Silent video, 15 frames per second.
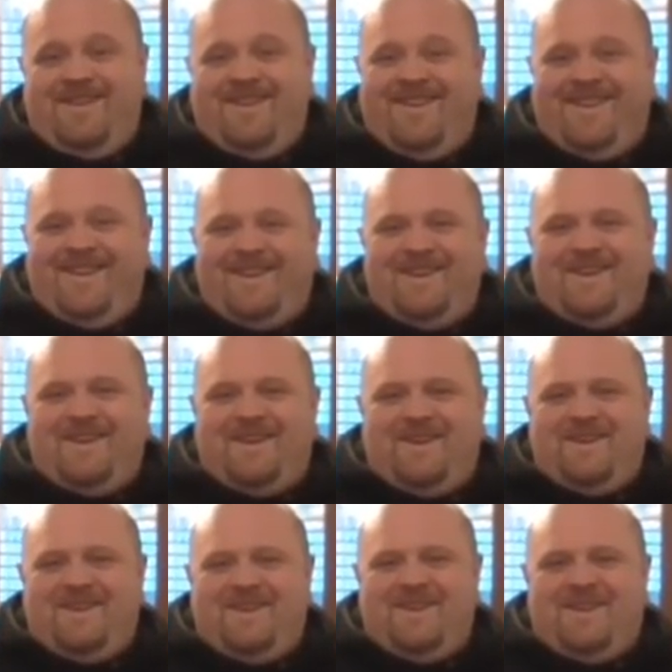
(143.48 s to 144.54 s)

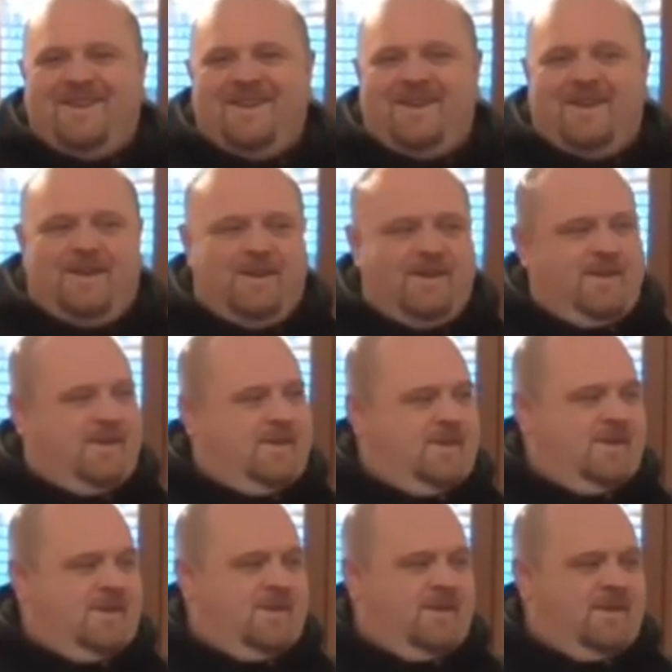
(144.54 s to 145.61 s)

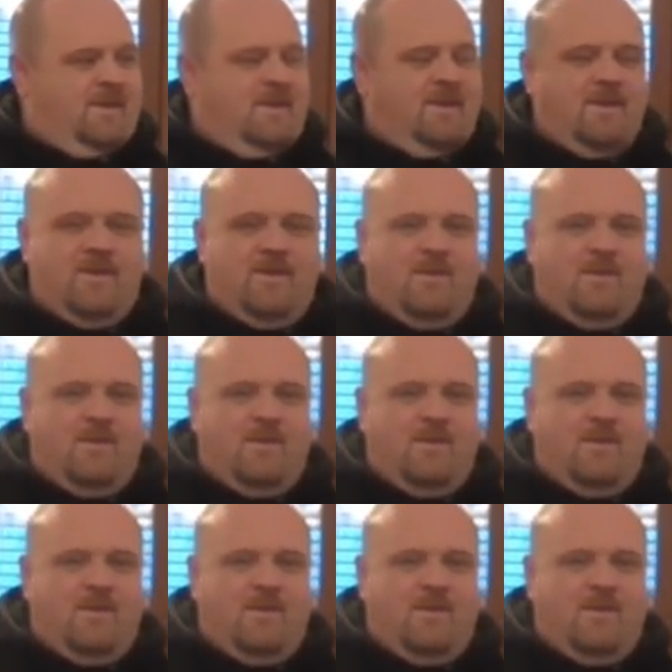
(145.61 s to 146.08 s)
Nothing is said.